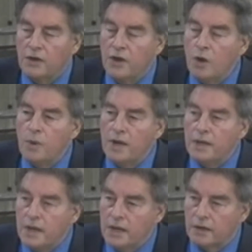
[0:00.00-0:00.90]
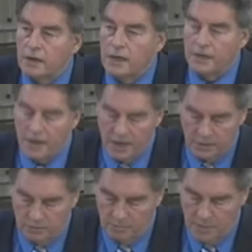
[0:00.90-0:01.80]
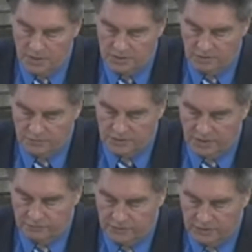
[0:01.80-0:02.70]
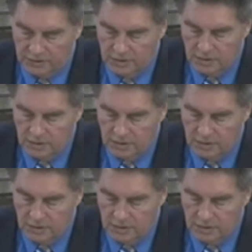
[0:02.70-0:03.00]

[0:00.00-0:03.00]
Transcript: Nowhere near an adequate margin of safety.